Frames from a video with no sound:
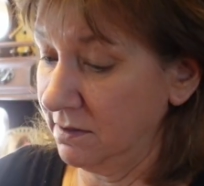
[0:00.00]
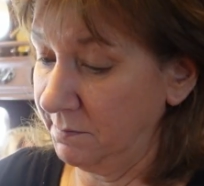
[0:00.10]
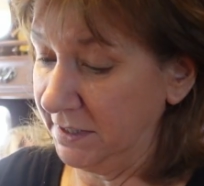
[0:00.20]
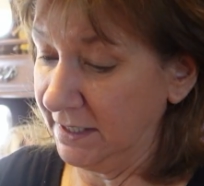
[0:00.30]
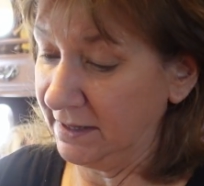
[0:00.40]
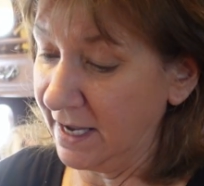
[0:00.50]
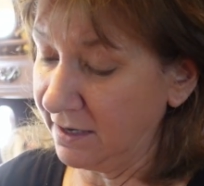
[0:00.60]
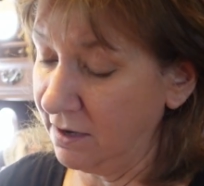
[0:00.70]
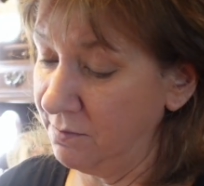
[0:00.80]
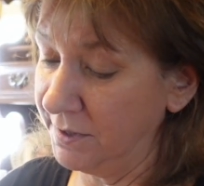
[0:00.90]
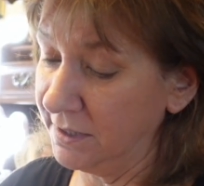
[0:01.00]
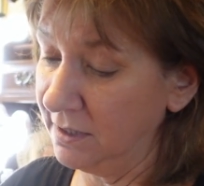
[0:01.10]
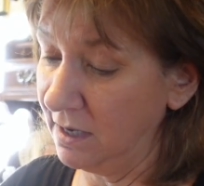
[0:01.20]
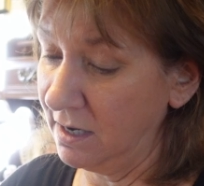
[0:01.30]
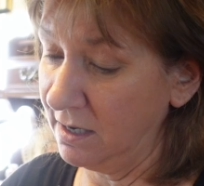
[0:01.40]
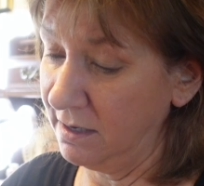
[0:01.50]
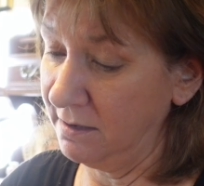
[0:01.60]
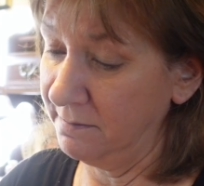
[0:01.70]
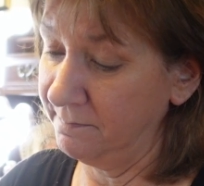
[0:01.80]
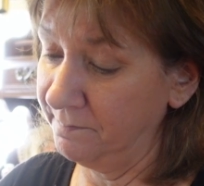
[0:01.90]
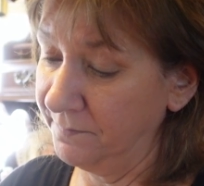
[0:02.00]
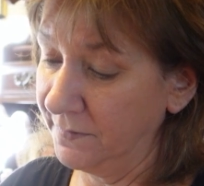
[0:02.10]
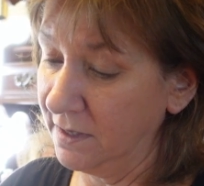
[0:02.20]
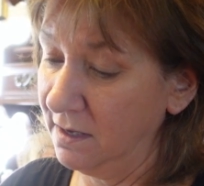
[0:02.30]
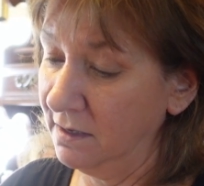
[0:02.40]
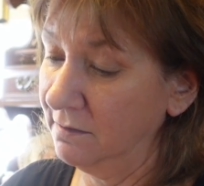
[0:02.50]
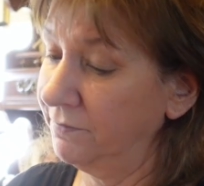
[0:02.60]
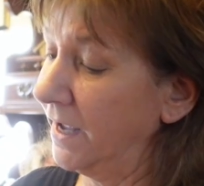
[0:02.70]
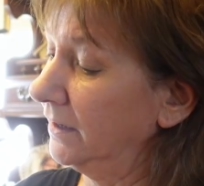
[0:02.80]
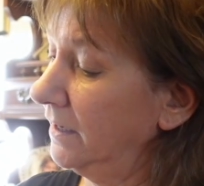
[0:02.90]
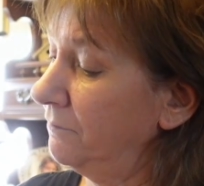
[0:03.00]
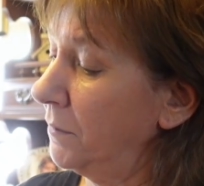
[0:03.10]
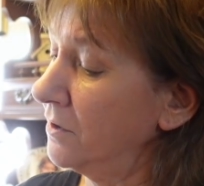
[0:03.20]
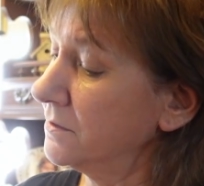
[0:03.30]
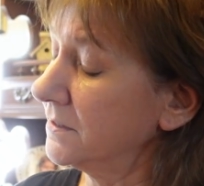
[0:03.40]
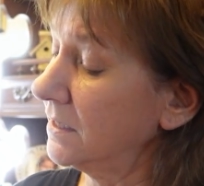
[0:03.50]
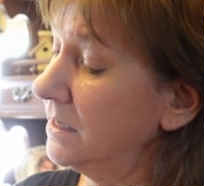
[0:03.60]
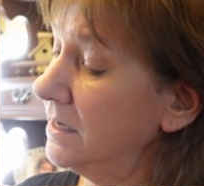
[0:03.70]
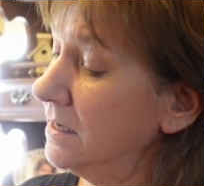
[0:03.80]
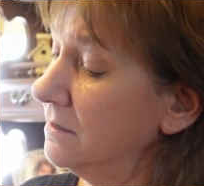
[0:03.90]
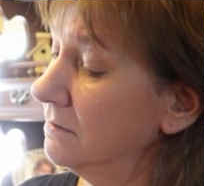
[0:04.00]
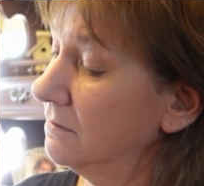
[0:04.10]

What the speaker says: I'm going to get that going. Flat leaf parsley,